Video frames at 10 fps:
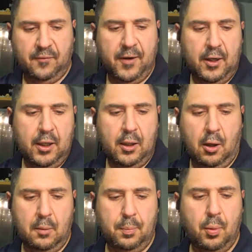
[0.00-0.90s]
a fairly
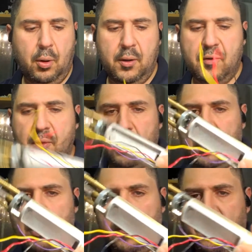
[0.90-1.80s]
long board, so
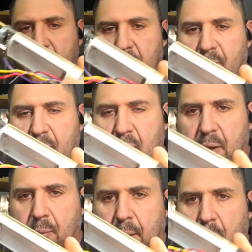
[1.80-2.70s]
it would fit
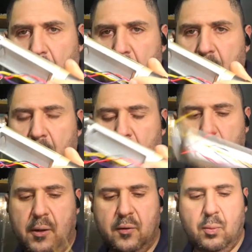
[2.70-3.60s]
fairly well on
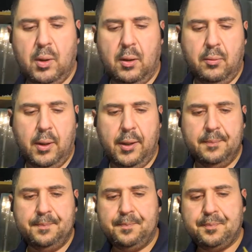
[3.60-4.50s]
here as well, right?
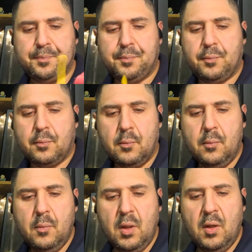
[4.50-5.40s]

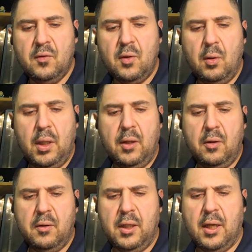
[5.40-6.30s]
So
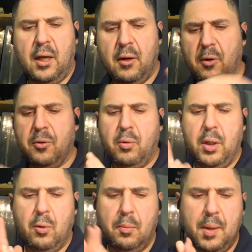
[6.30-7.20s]
either the
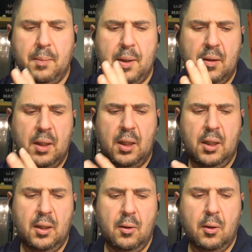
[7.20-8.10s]
IR3 or maybe
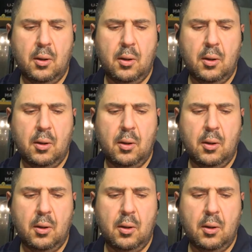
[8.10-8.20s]
the